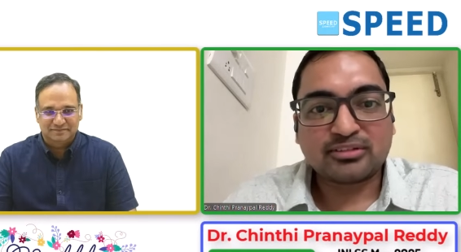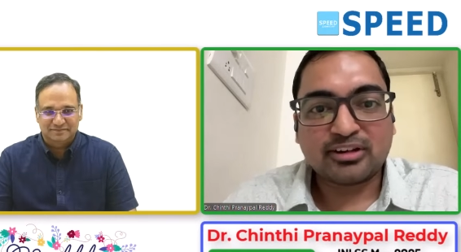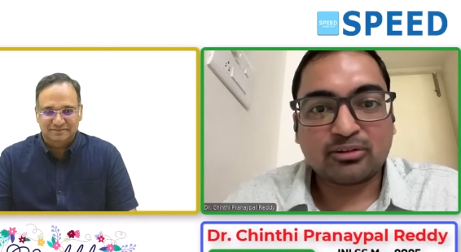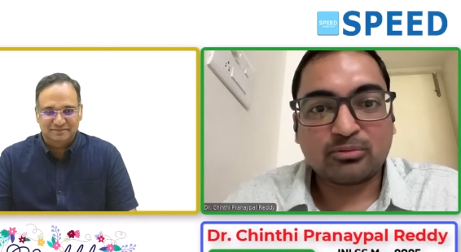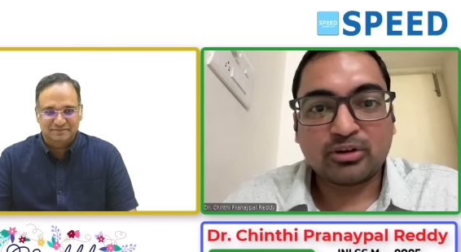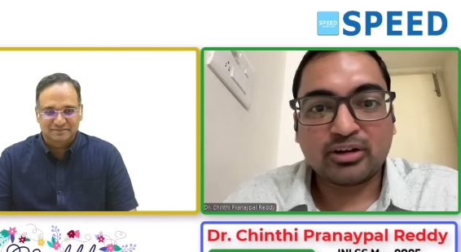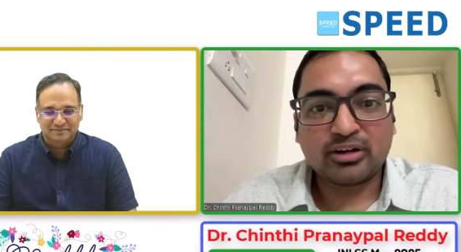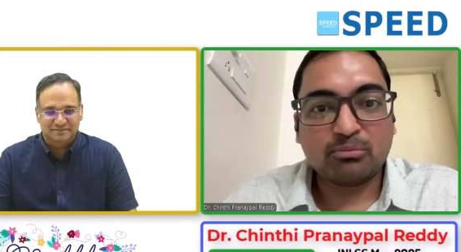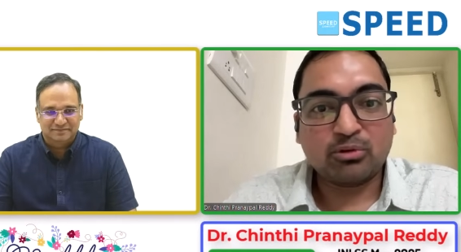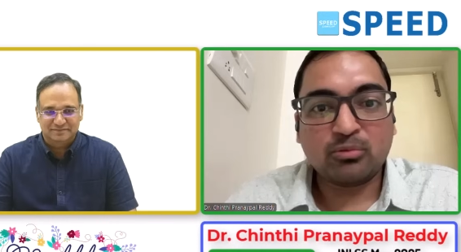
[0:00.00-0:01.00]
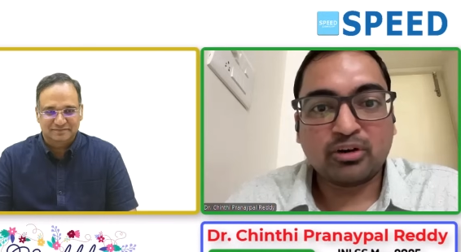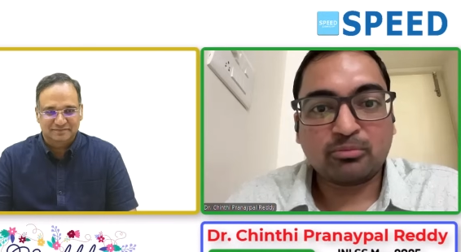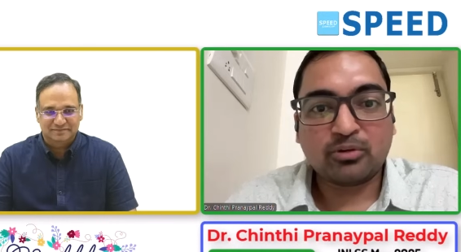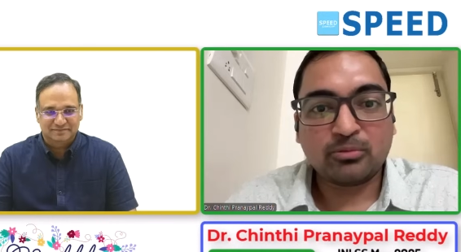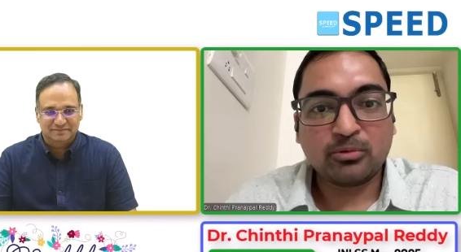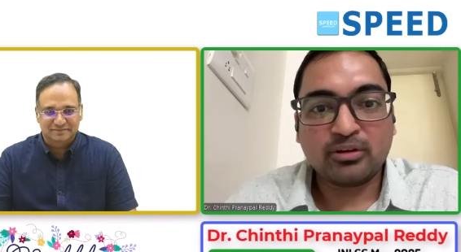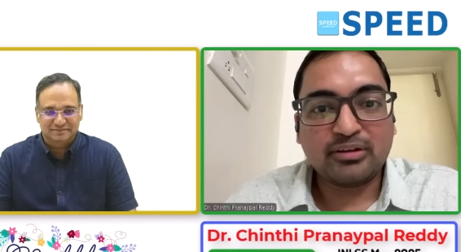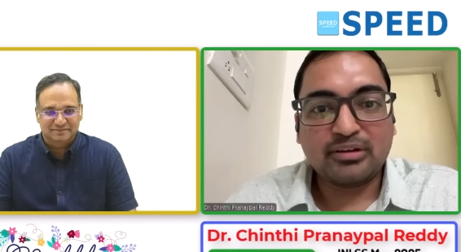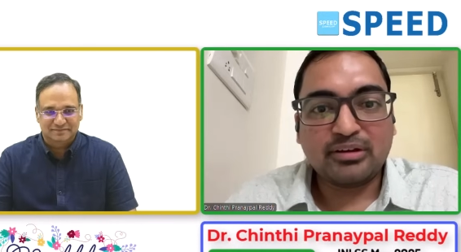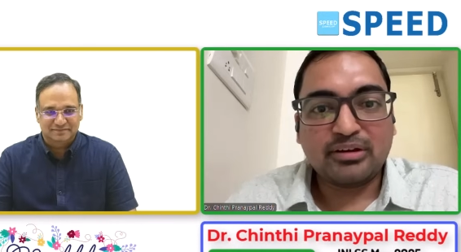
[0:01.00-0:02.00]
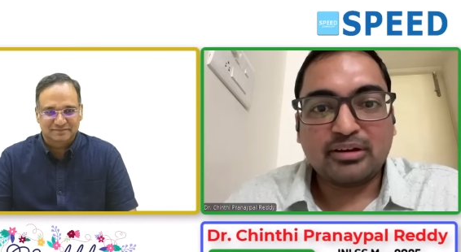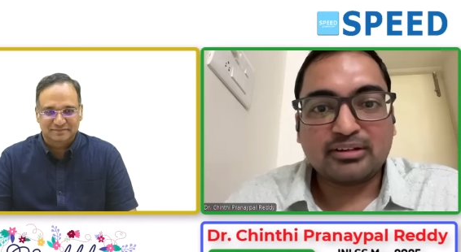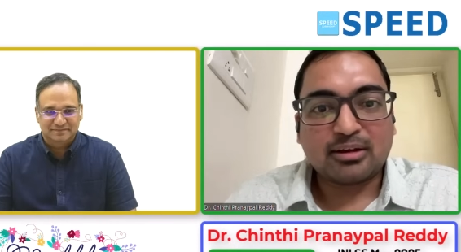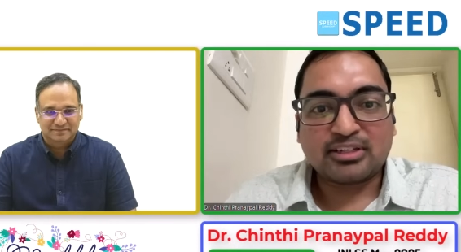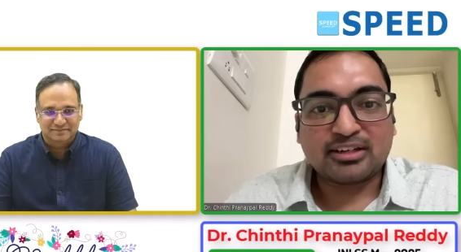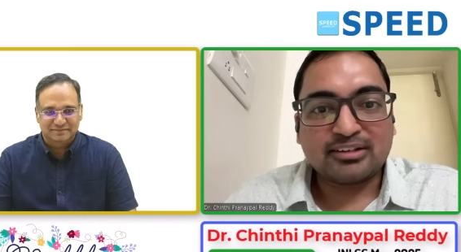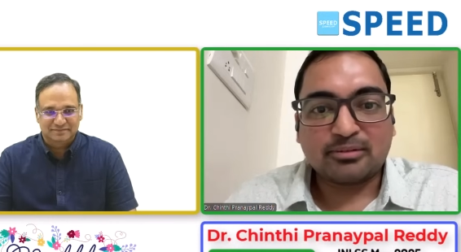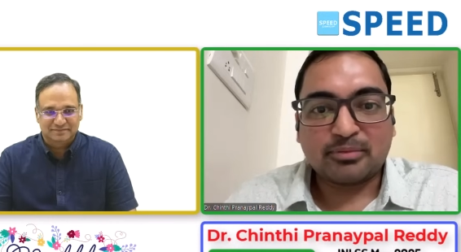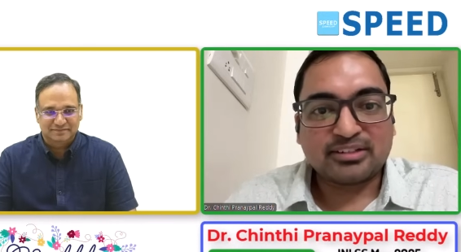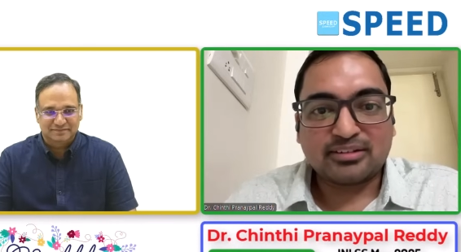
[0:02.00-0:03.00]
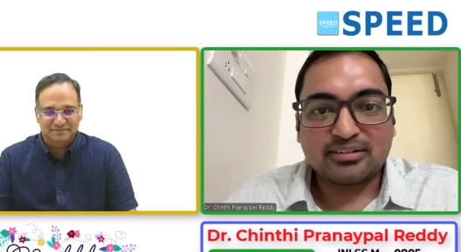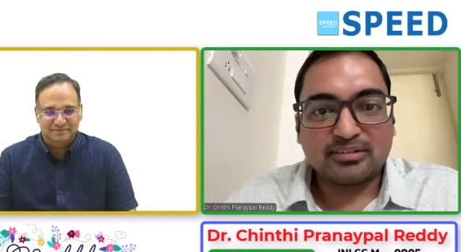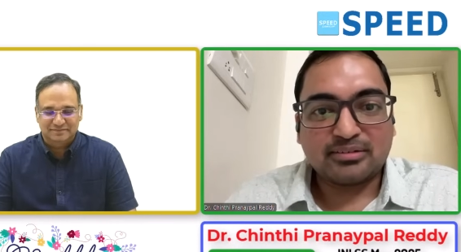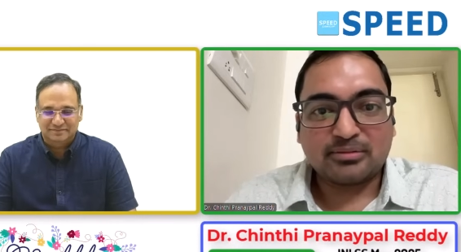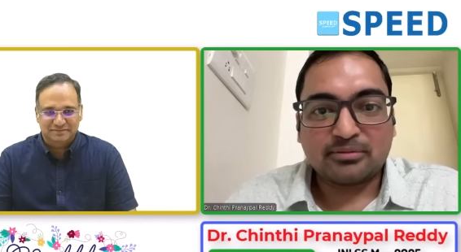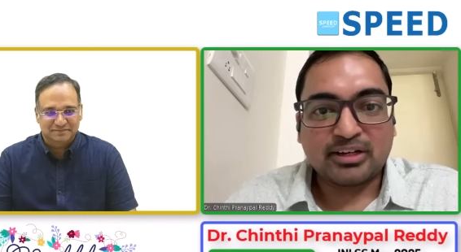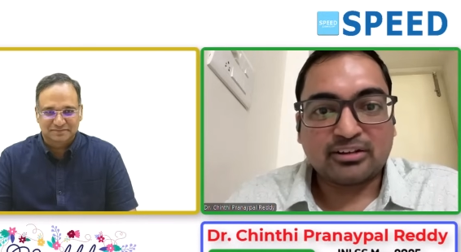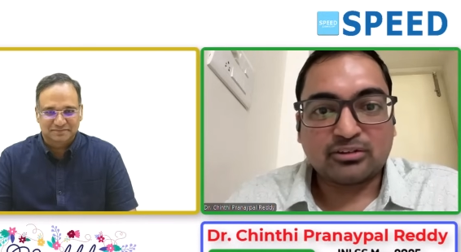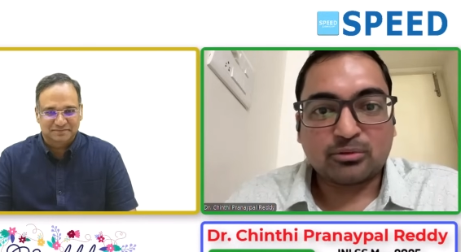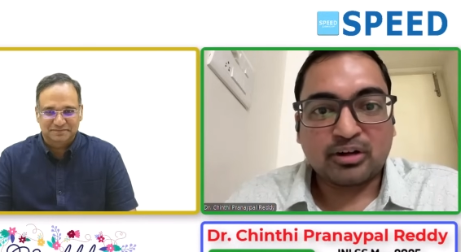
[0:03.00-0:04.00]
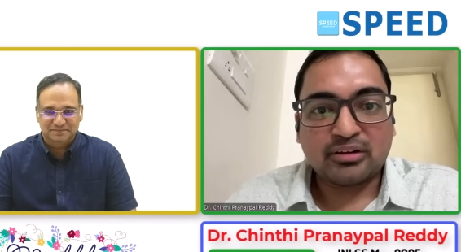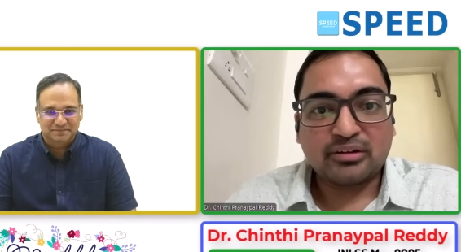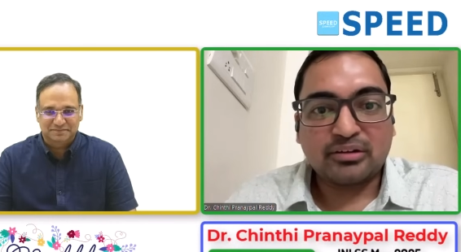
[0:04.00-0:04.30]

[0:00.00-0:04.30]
Speaker 1: Shackleford and Bloom, what if possible. Shavistan is a must for gastro part.